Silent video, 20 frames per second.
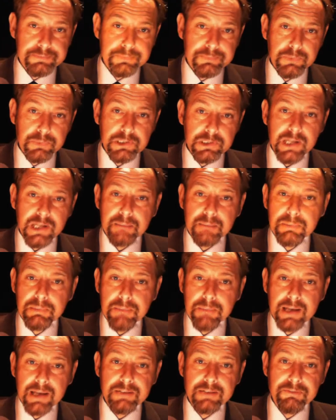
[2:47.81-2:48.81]
which can be
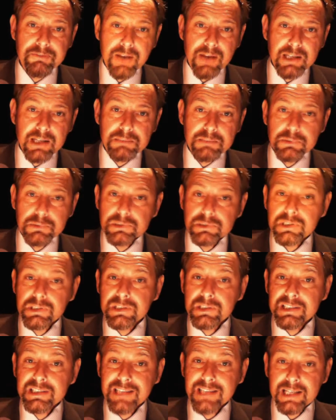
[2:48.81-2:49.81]
made available to
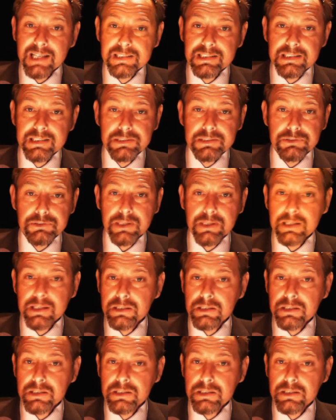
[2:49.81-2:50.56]
disaster-stricken